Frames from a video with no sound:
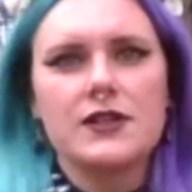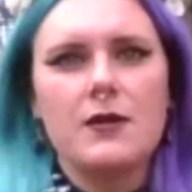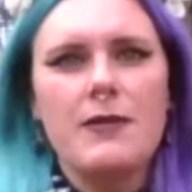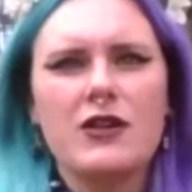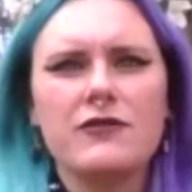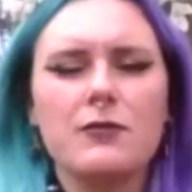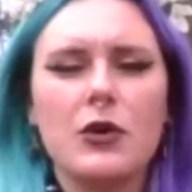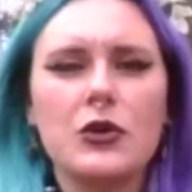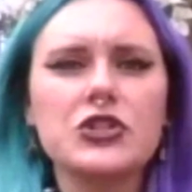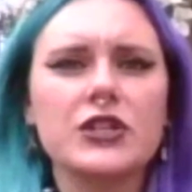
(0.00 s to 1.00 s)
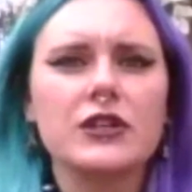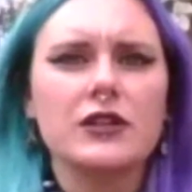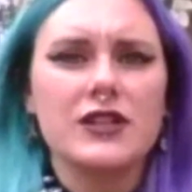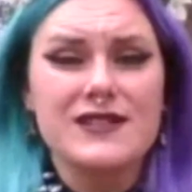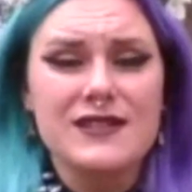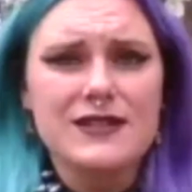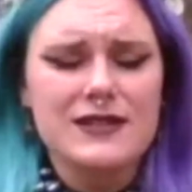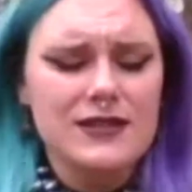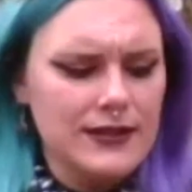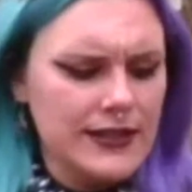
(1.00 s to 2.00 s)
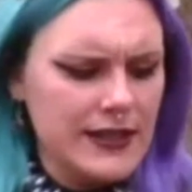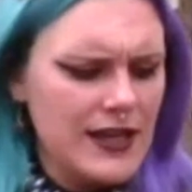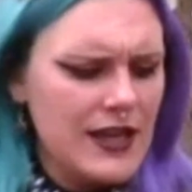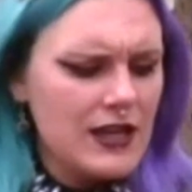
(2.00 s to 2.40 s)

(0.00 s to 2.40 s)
amount of emotion consistently